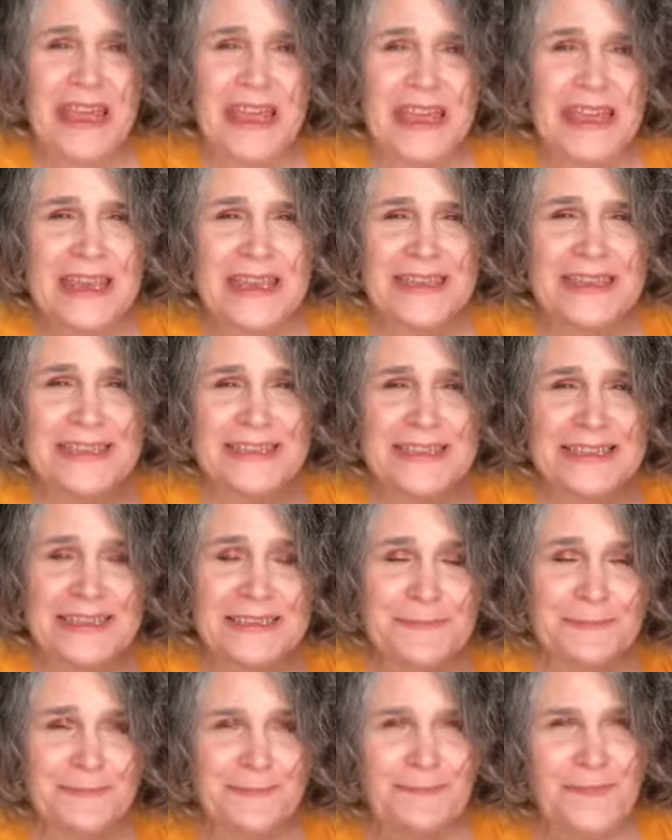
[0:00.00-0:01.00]
a
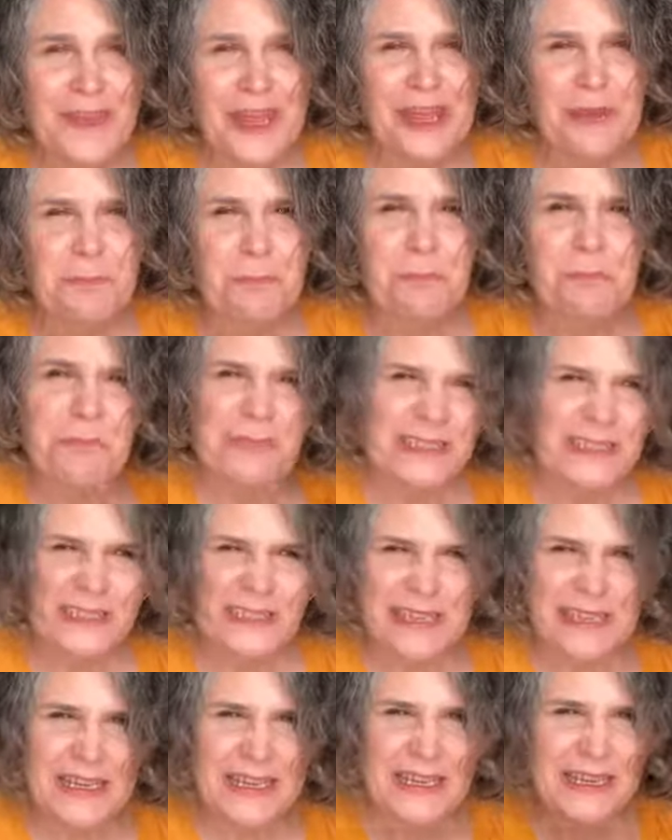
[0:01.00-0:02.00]

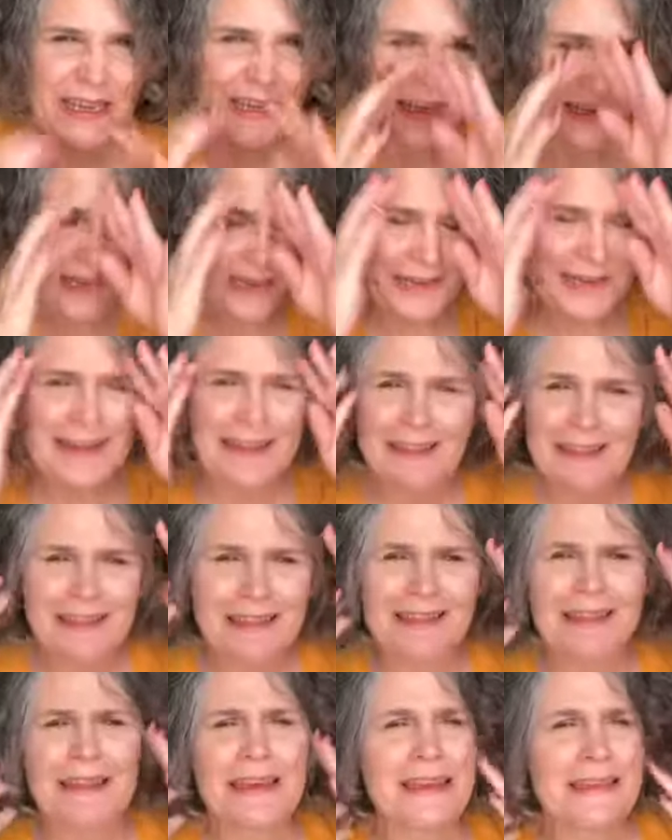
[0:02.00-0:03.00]
musky,
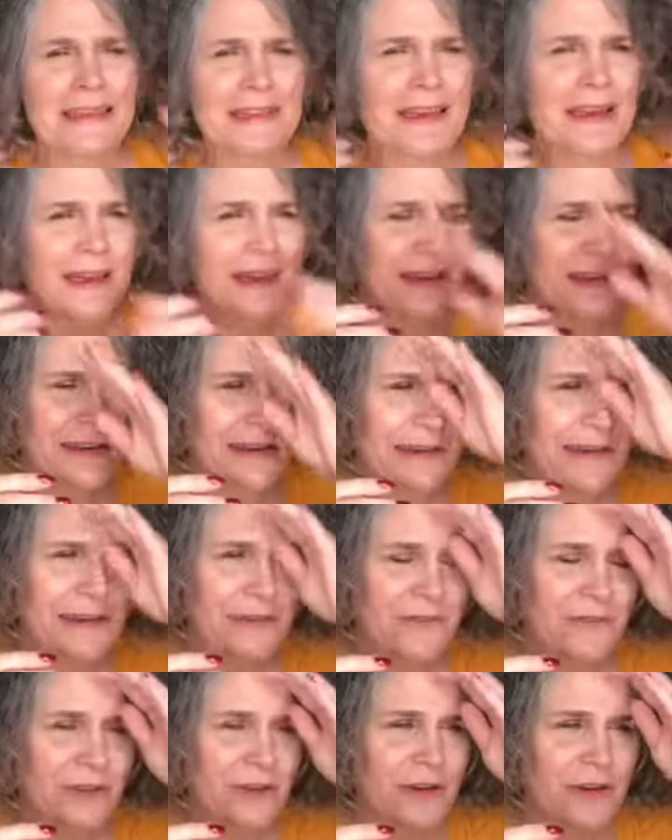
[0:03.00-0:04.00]
nothing like that. It
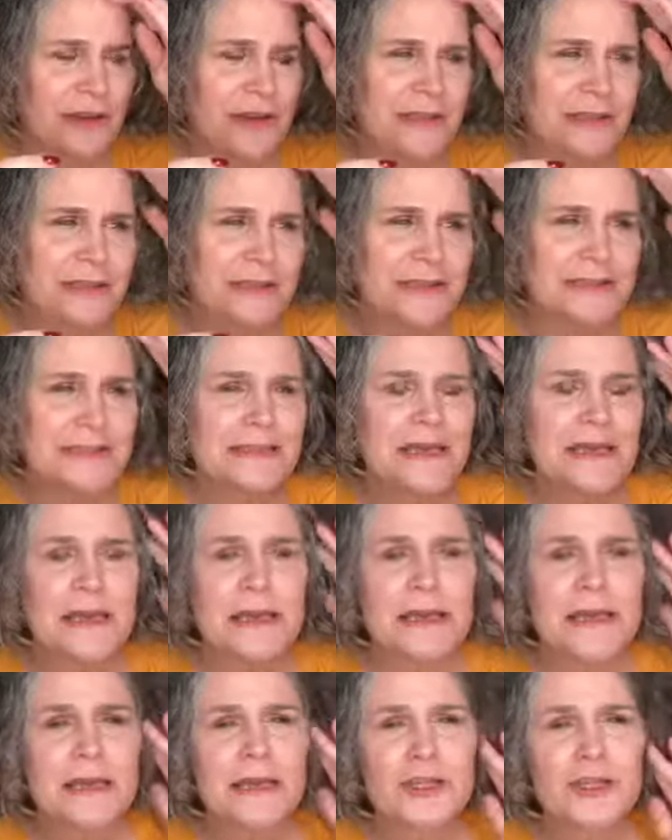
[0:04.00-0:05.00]
never gets
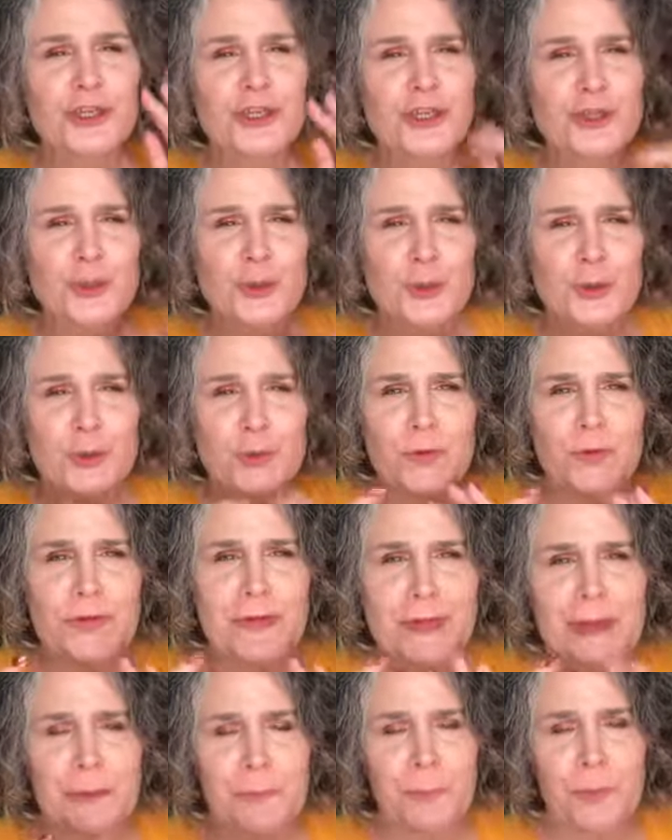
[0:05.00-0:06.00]
to
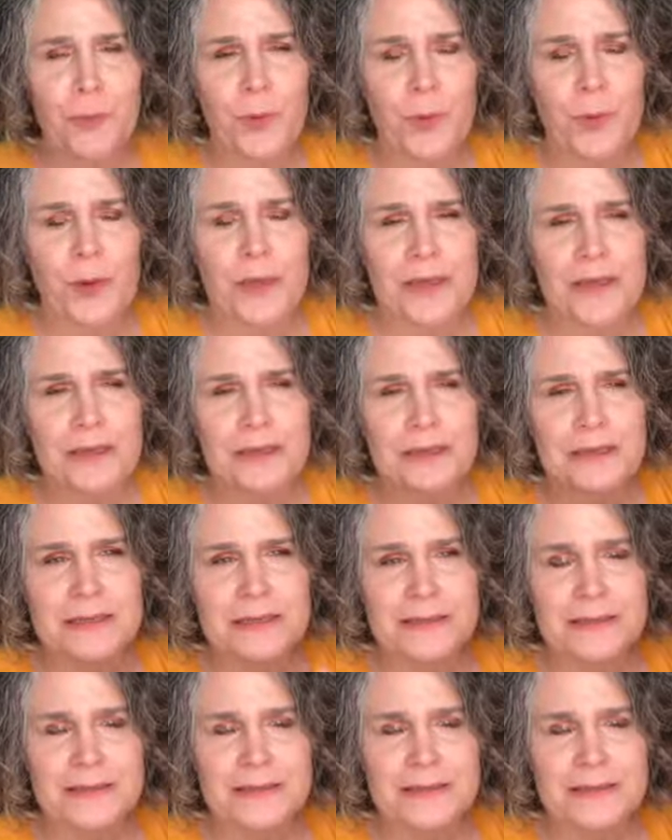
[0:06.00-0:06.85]
that point.